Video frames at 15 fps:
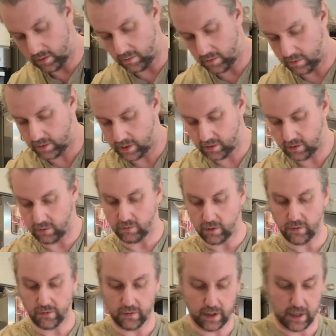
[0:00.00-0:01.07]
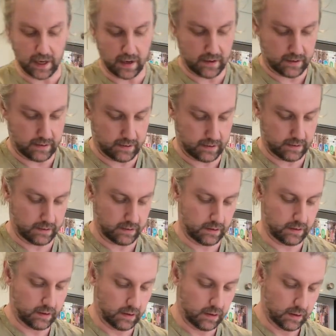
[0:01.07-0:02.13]
to be too rough with it.
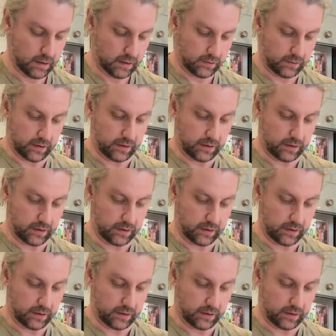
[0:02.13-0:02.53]
So